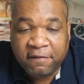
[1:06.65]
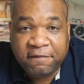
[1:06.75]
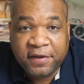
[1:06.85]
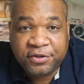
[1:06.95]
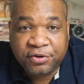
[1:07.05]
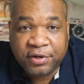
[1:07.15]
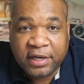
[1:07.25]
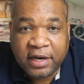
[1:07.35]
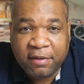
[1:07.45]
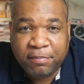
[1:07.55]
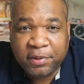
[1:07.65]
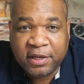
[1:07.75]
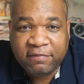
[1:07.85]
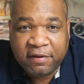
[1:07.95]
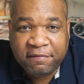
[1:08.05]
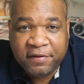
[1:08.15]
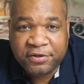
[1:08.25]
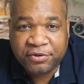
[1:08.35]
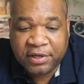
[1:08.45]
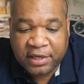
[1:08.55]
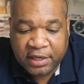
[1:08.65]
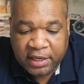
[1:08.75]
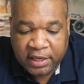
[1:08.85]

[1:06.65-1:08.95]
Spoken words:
featured it. I believe they featured it